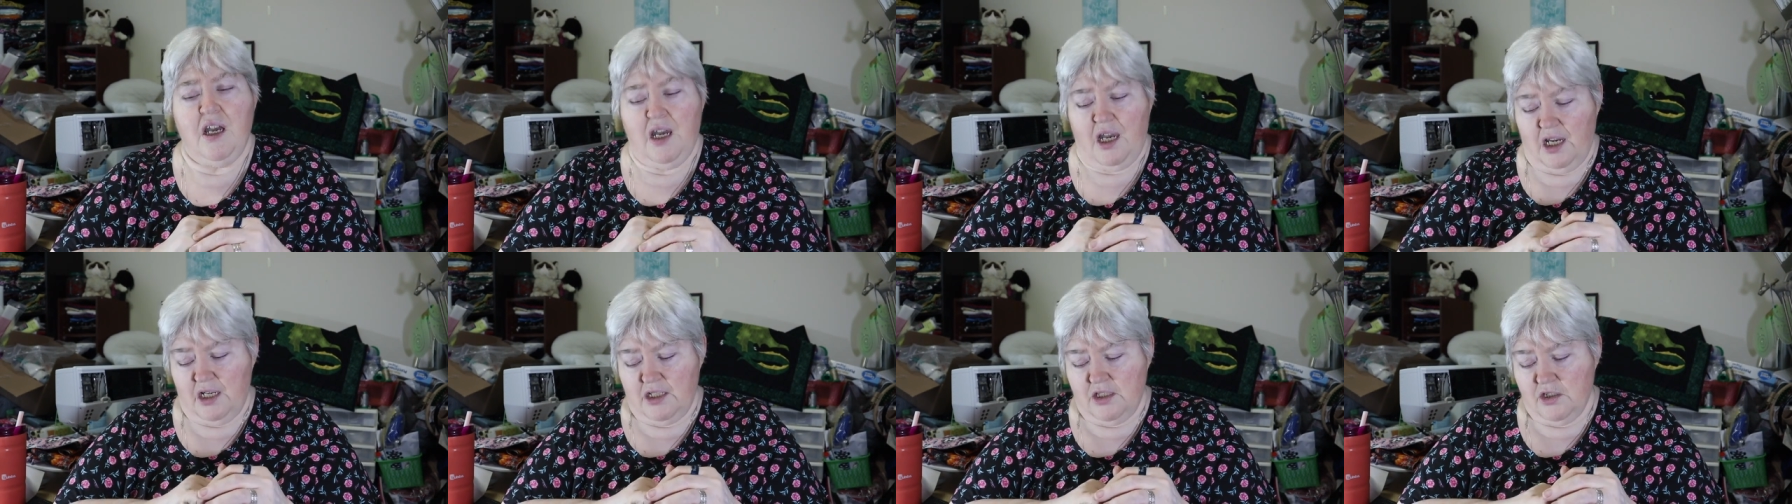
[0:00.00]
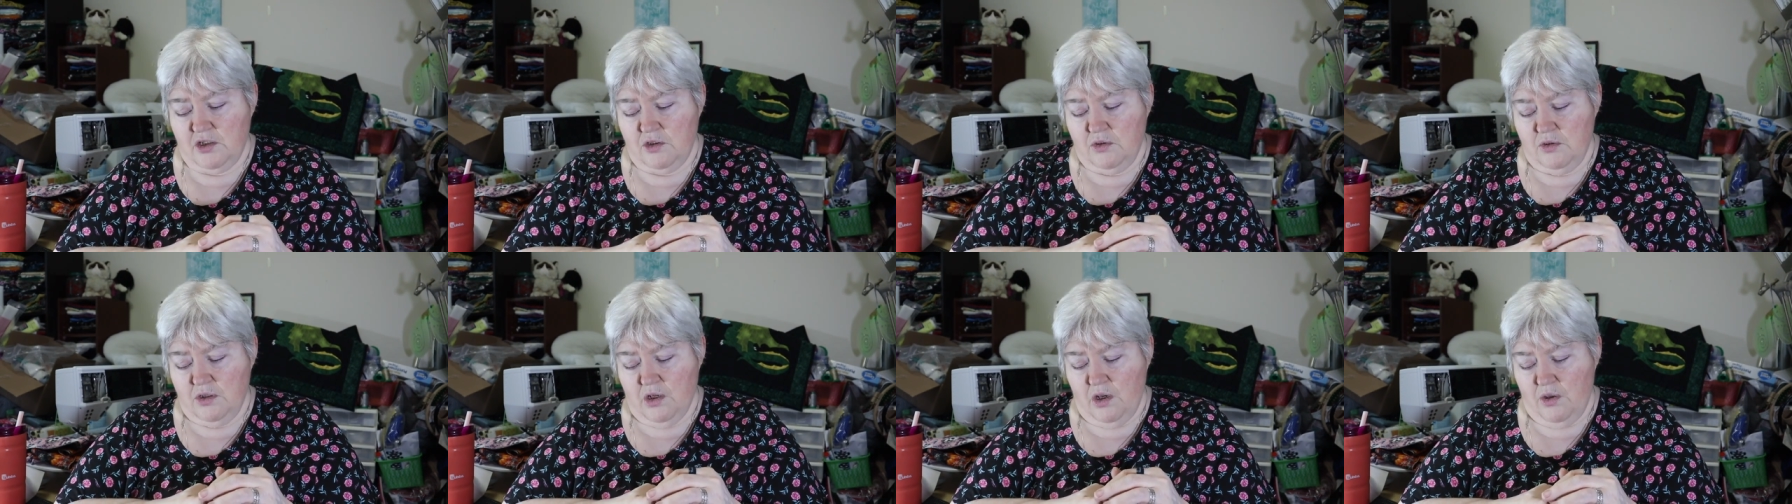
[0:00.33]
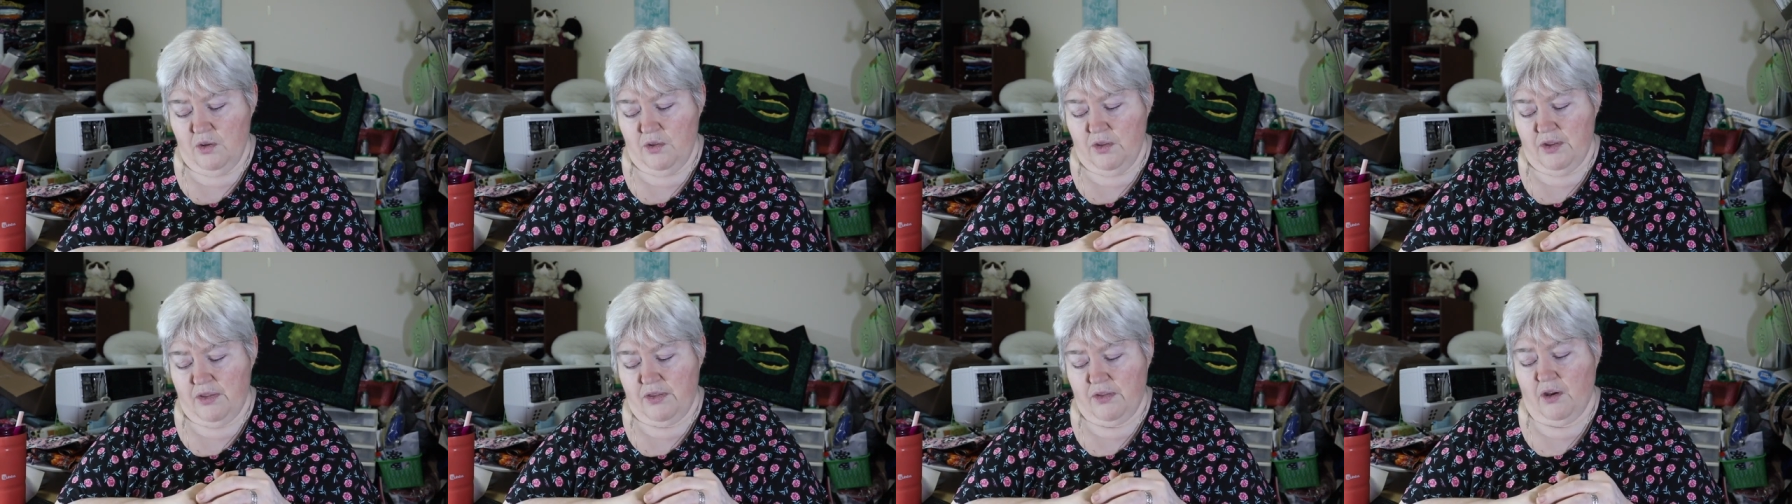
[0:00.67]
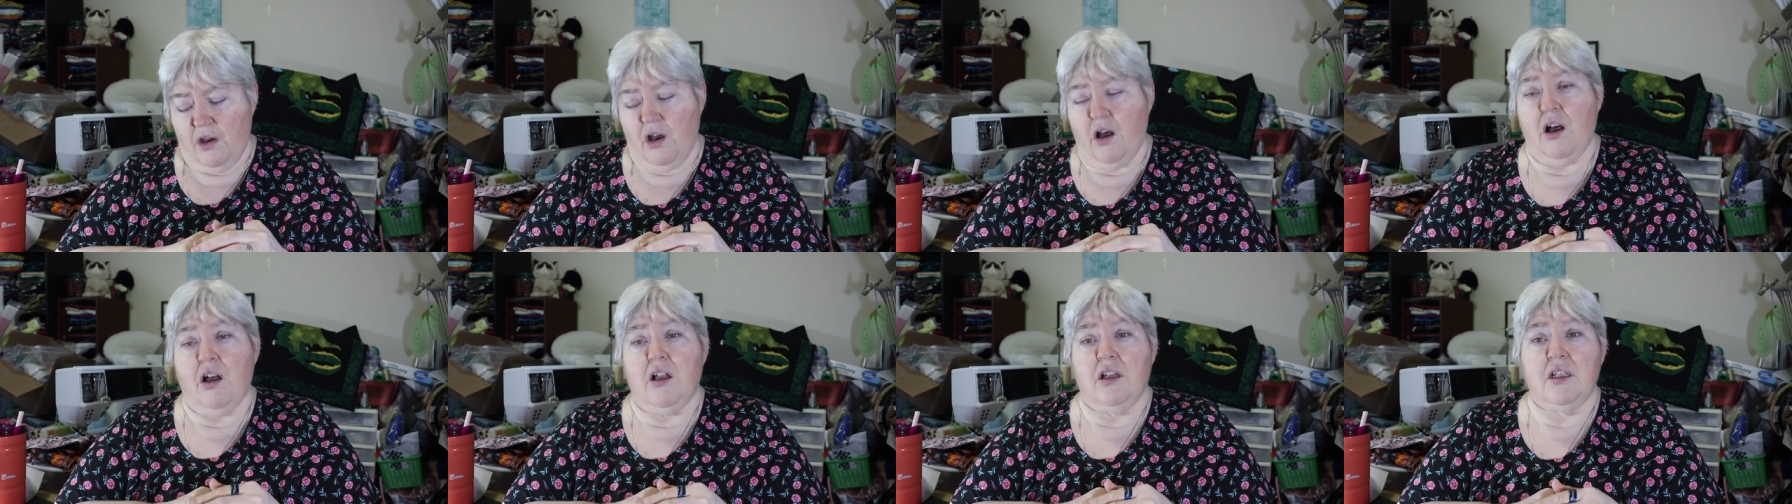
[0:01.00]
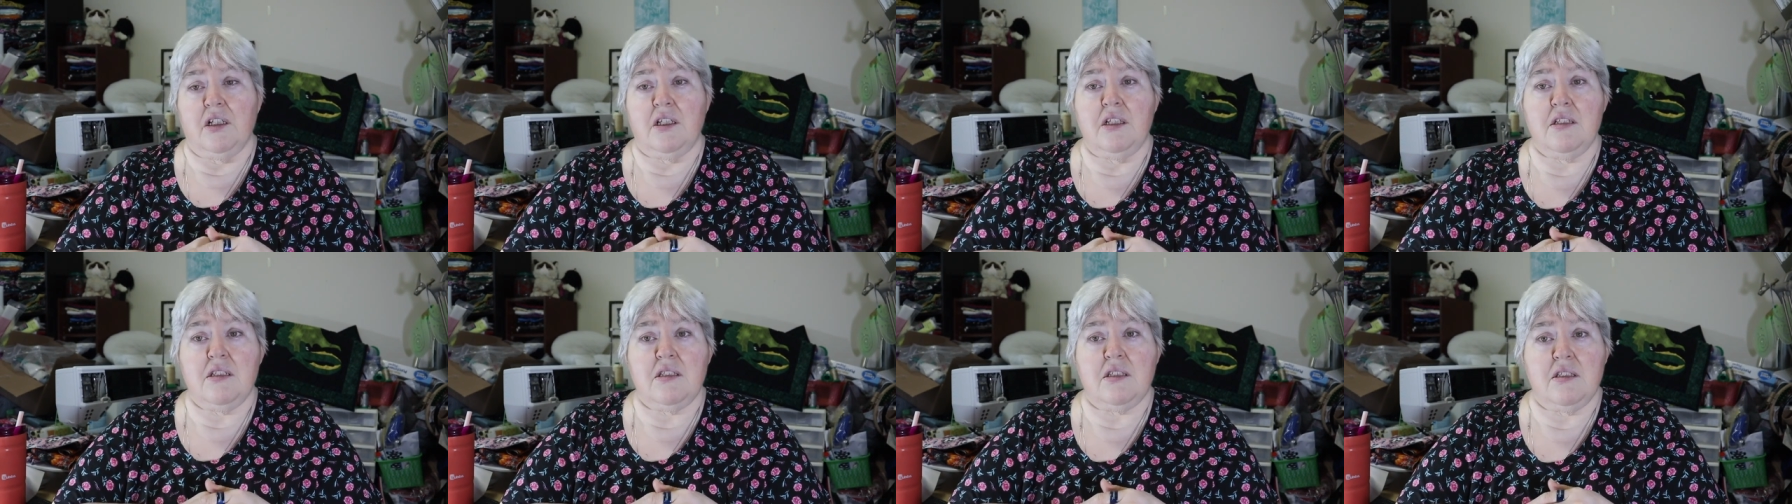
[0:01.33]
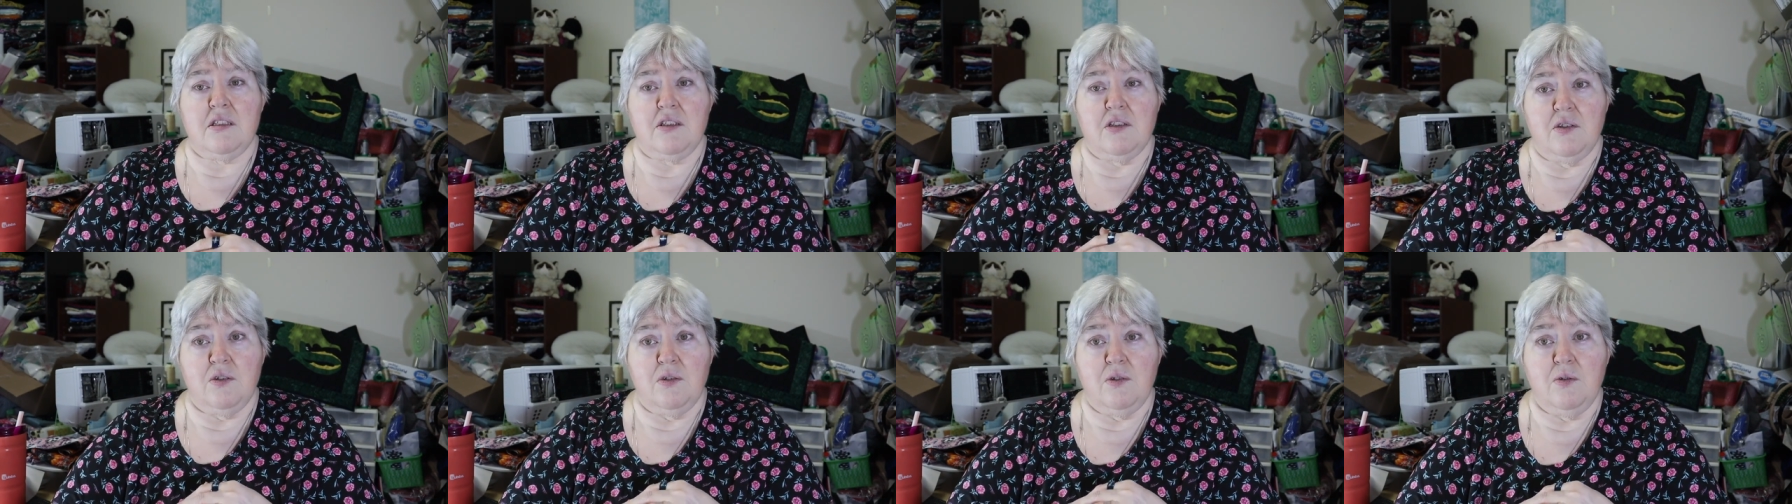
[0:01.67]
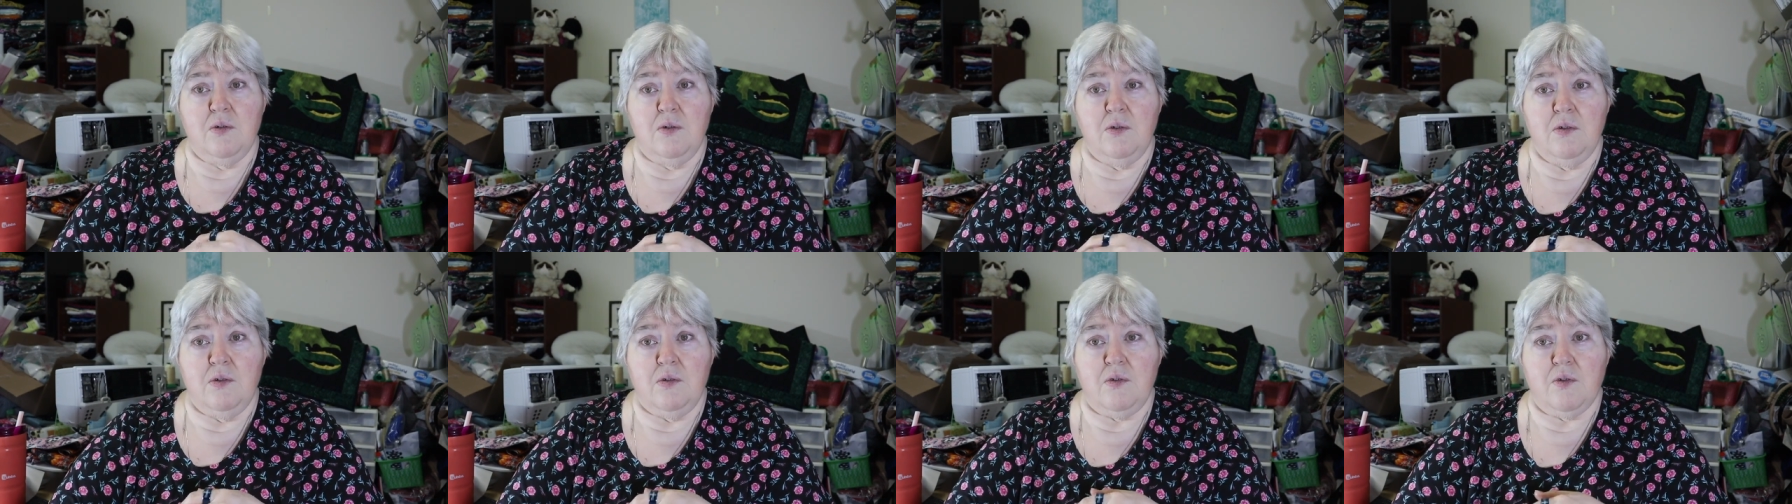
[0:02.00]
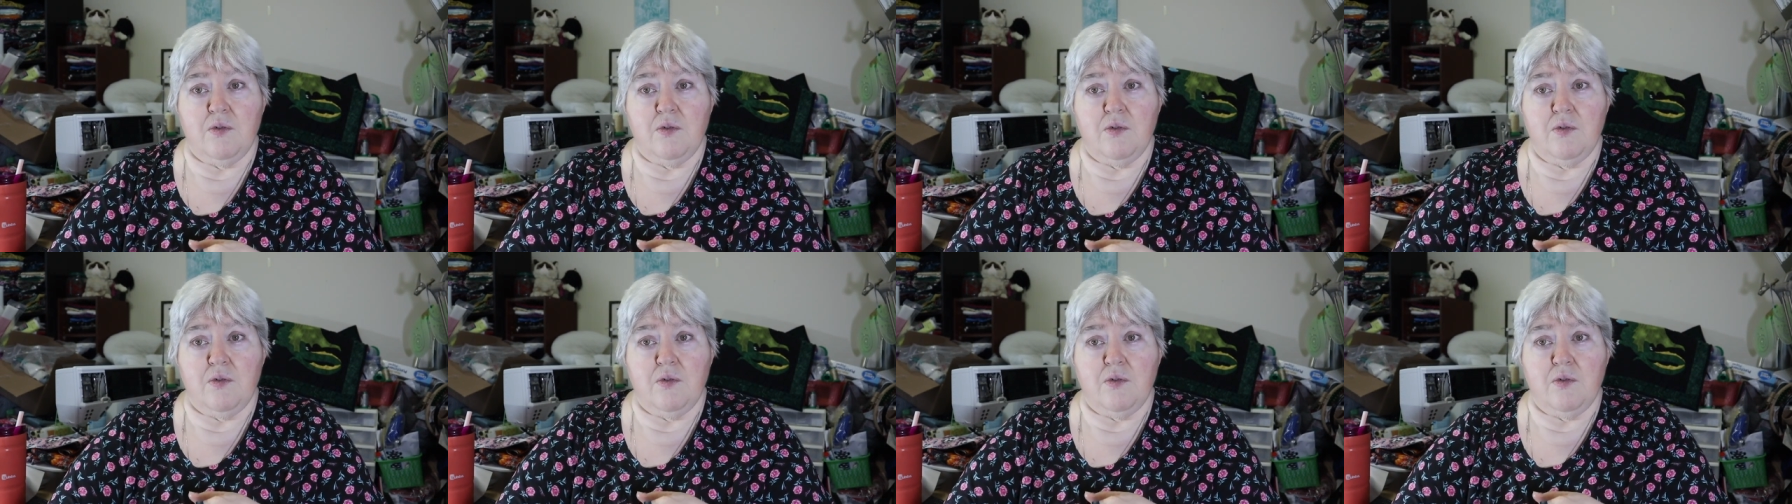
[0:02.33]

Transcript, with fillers: I do know that the hollies do